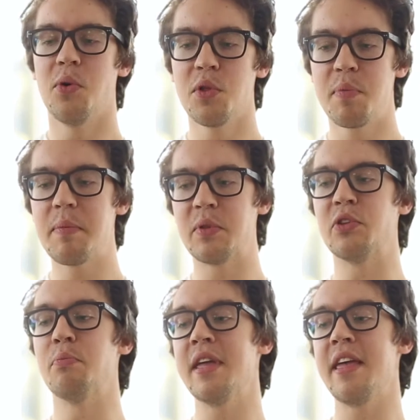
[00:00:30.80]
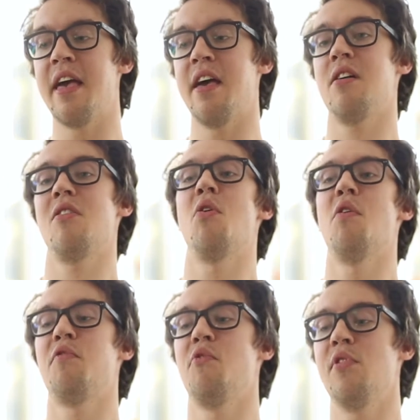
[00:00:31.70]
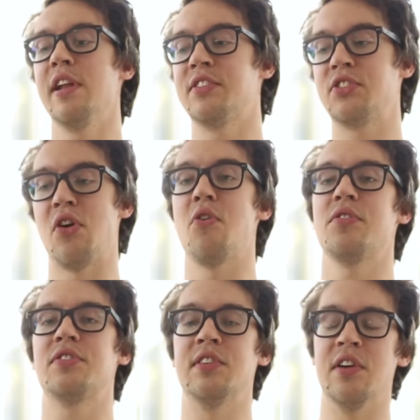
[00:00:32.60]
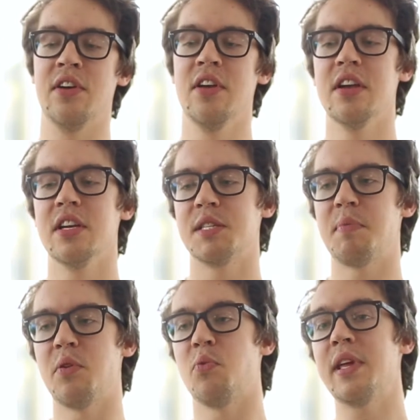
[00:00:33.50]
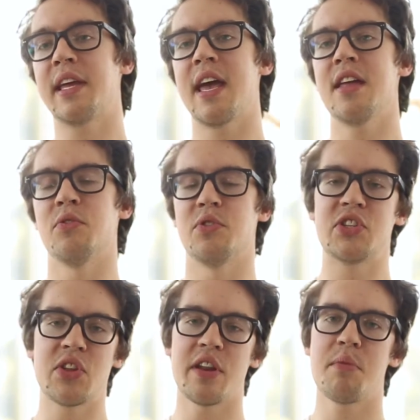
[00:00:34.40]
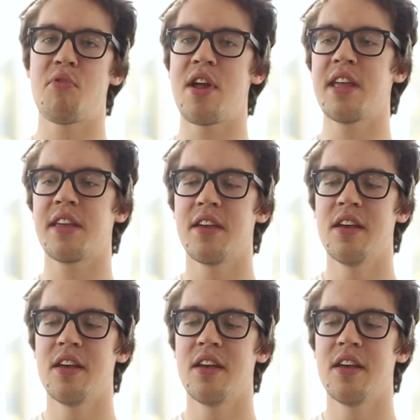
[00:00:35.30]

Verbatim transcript: All the people that you meet here are often really stoked to spend a weekend or a study break